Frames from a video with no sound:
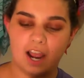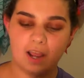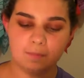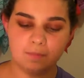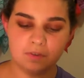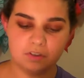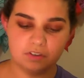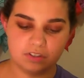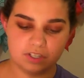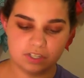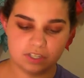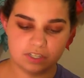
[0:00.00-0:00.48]

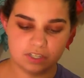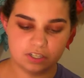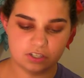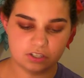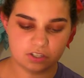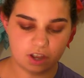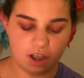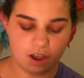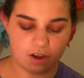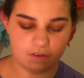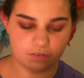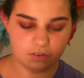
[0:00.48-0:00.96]
I'm using
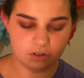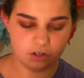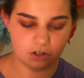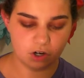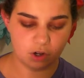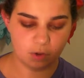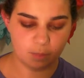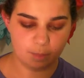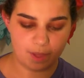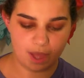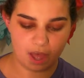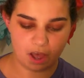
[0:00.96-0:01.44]
this
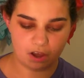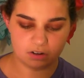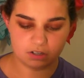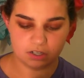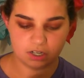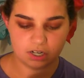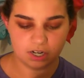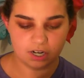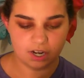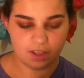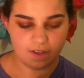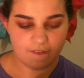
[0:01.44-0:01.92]
CoverGirl
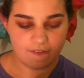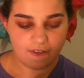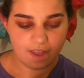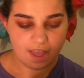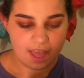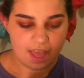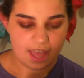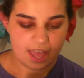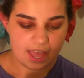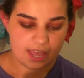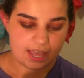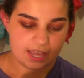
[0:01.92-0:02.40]
powder
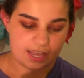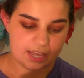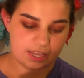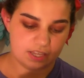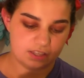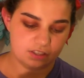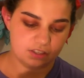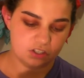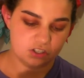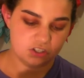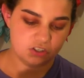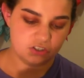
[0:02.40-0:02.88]

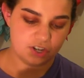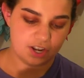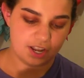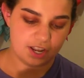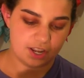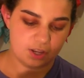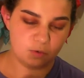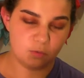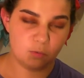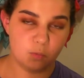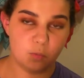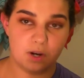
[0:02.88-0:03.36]
in the
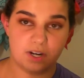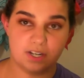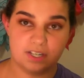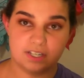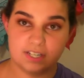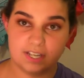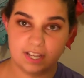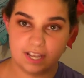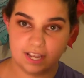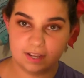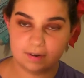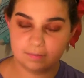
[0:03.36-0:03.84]
shade
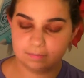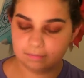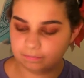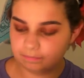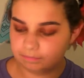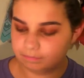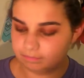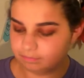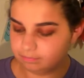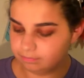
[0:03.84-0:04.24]
110.